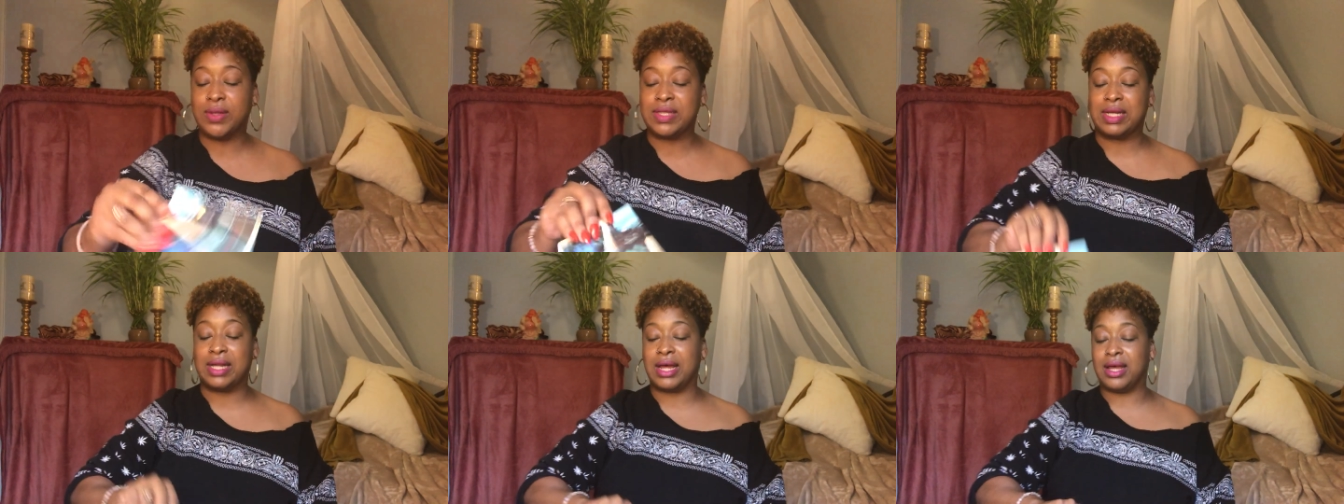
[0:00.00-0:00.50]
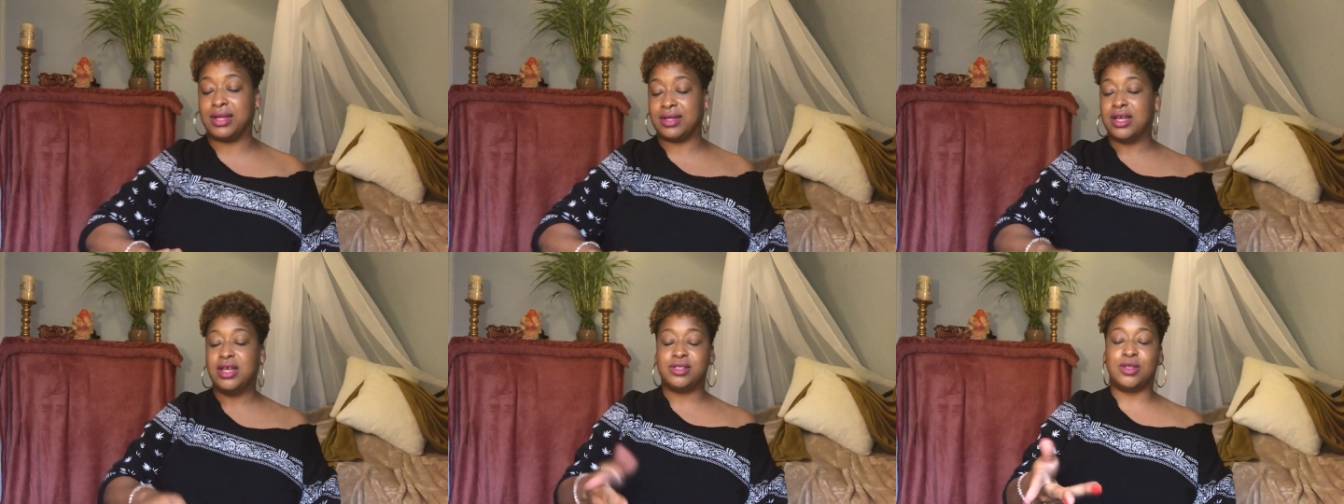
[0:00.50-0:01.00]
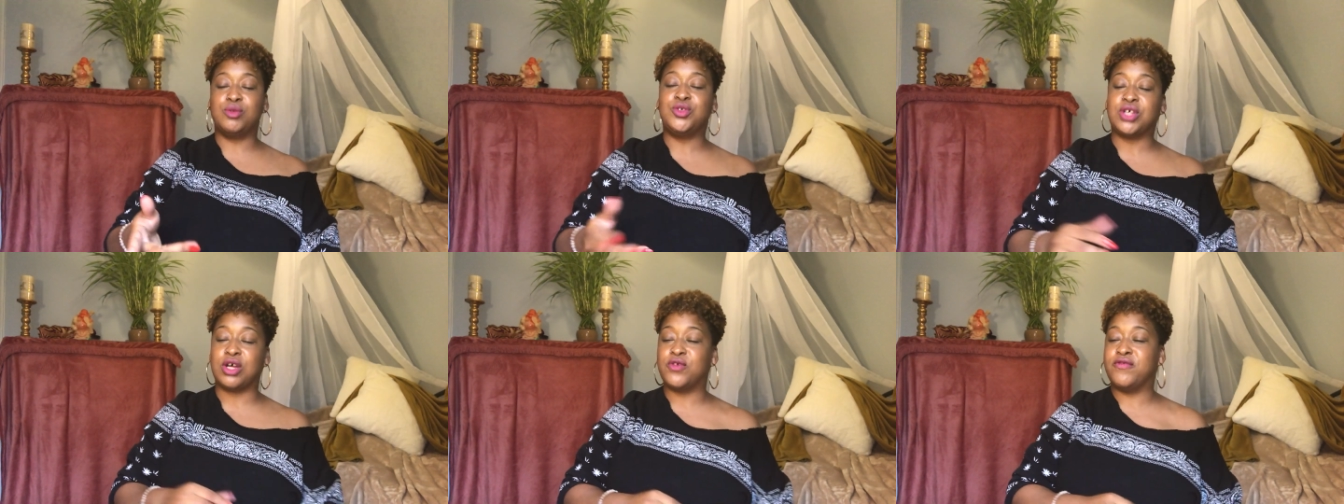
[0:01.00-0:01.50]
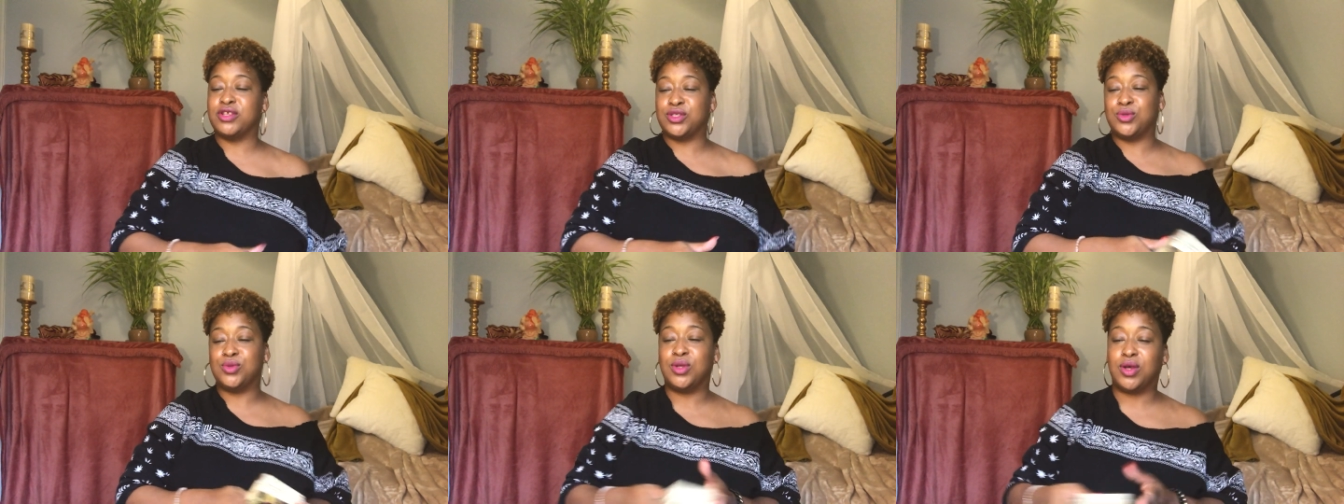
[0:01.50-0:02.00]
on the line. Don't juggle for
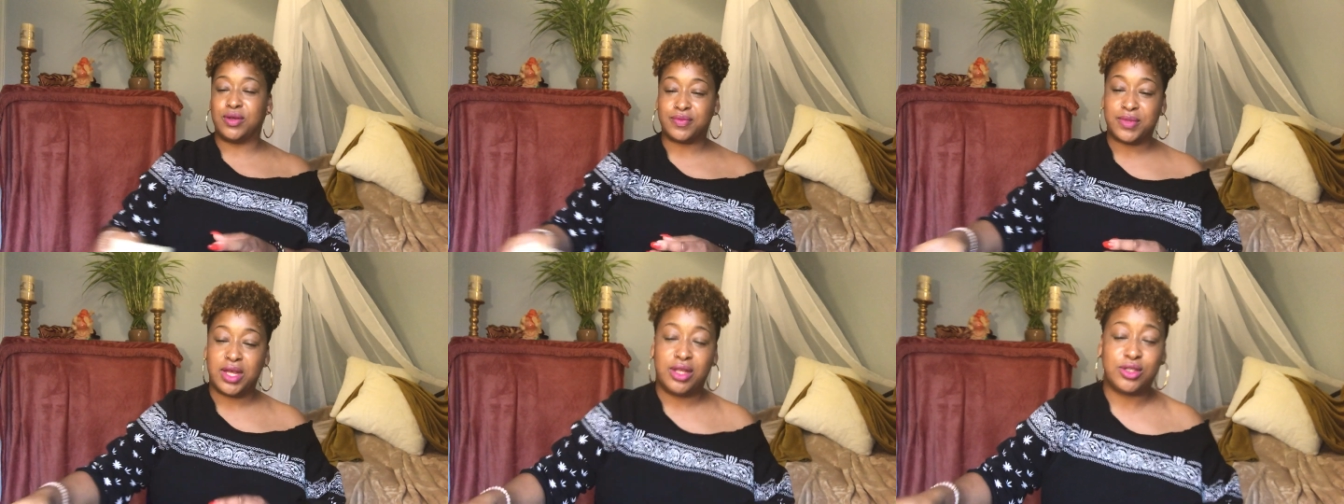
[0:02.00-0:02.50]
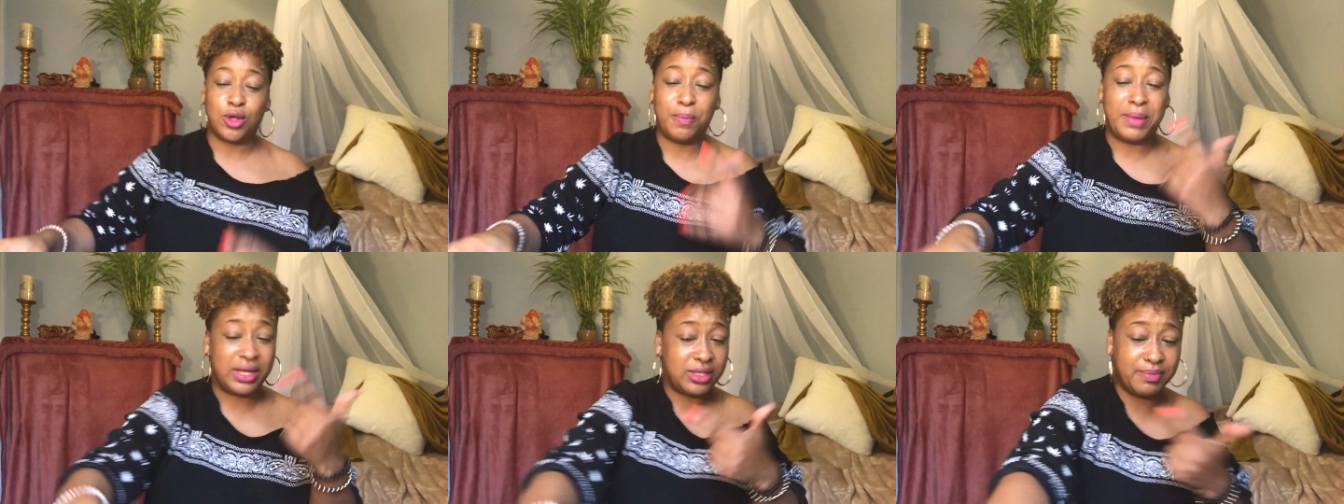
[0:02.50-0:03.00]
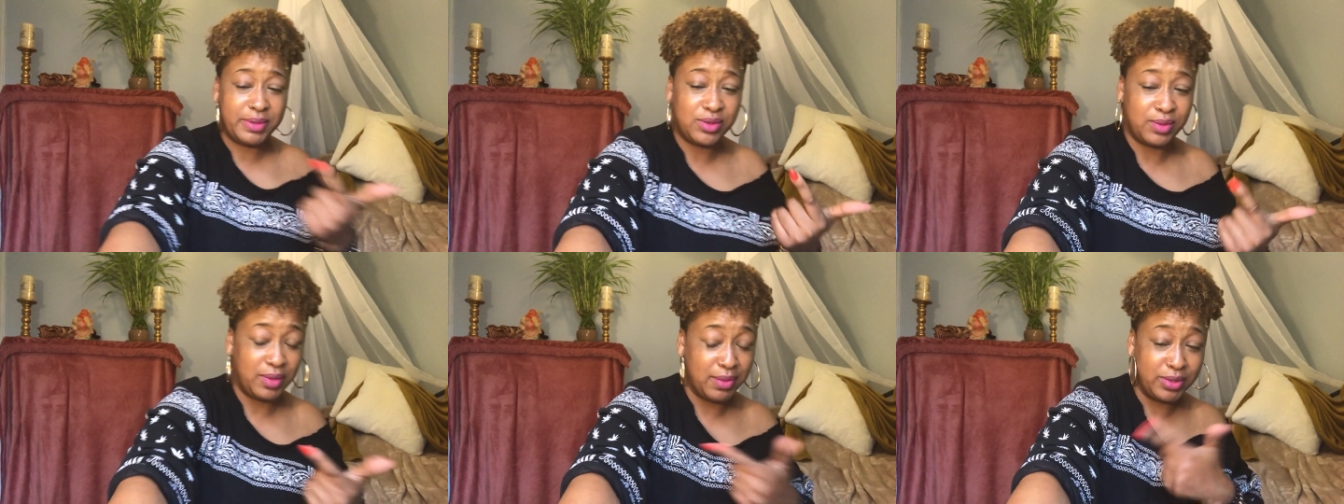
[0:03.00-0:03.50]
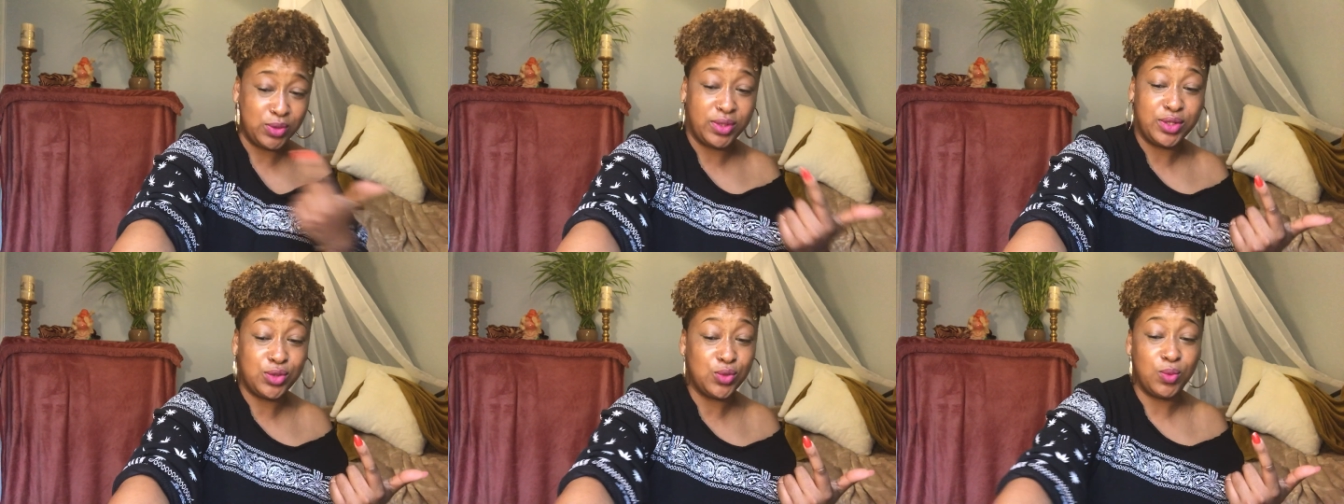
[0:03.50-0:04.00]
too long. Don't bounce up in
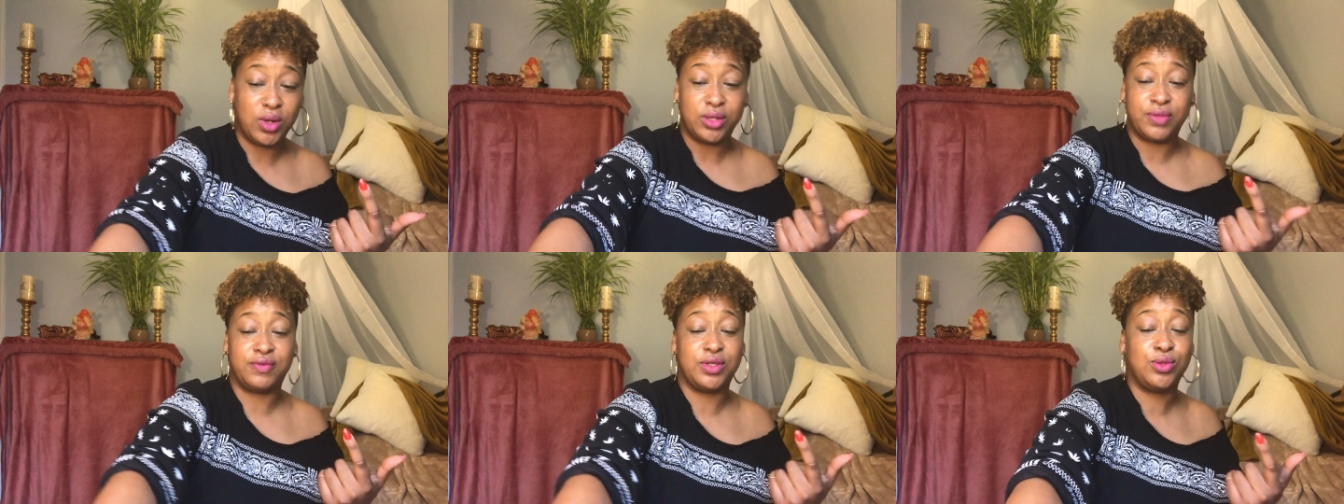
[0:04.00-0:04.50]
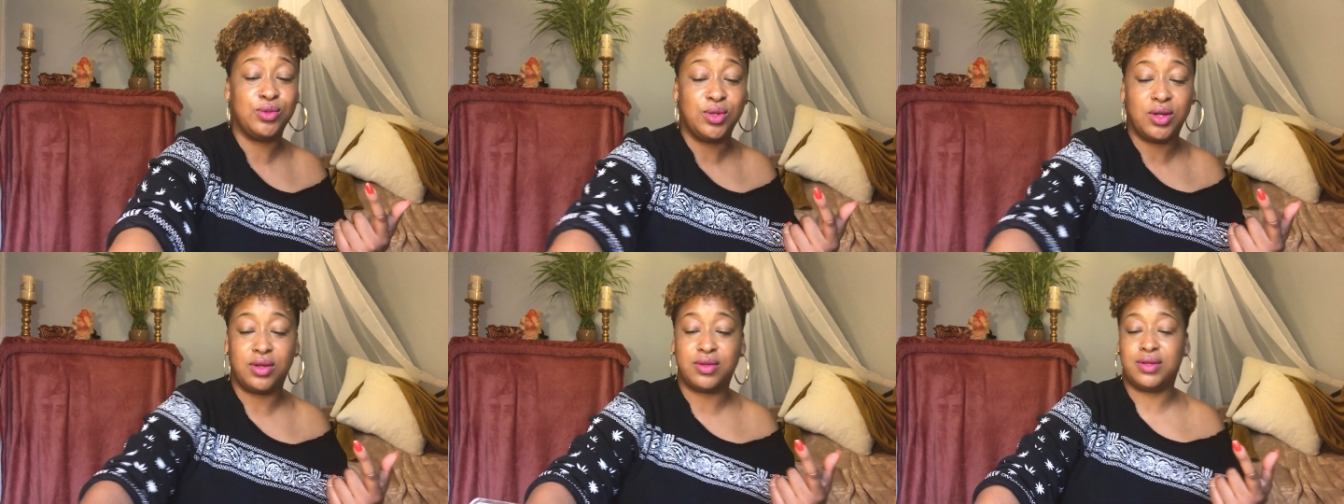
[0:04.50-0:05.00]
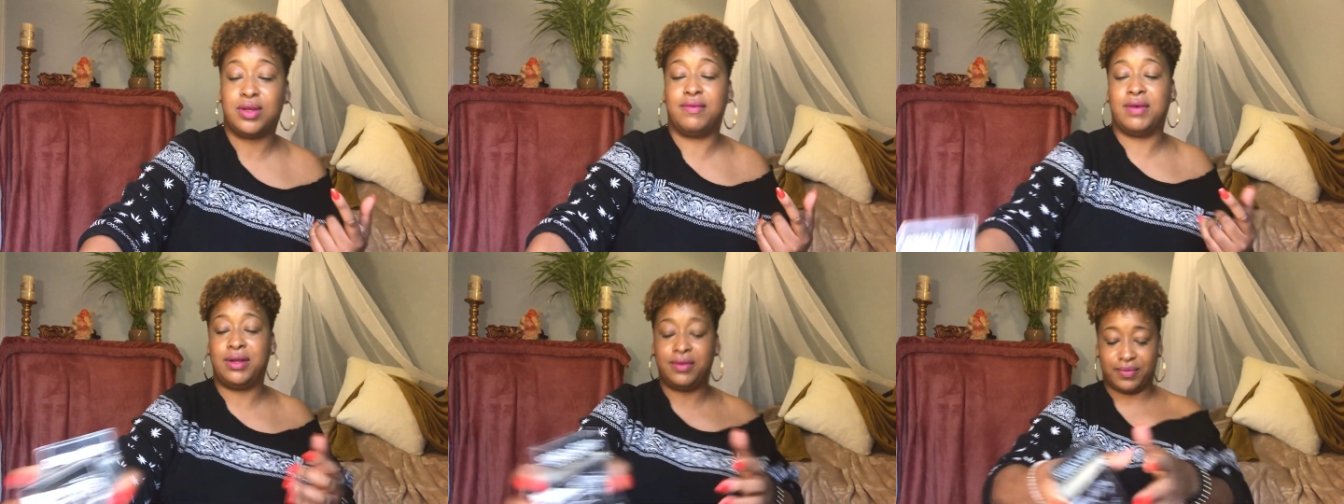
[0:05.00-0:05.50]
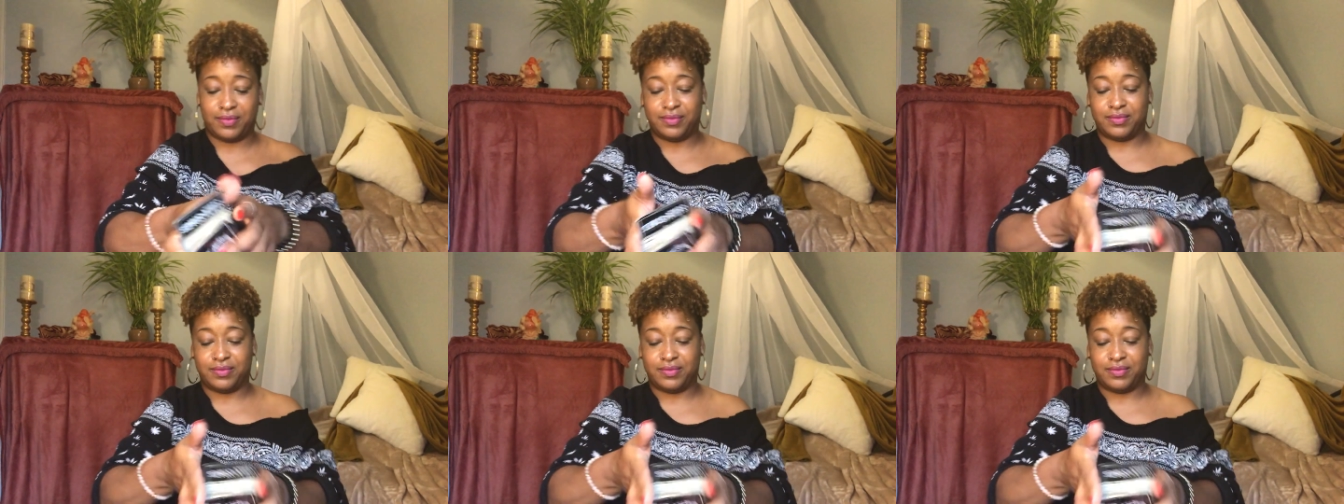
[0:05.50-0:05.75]
between two worlds for too long, all right?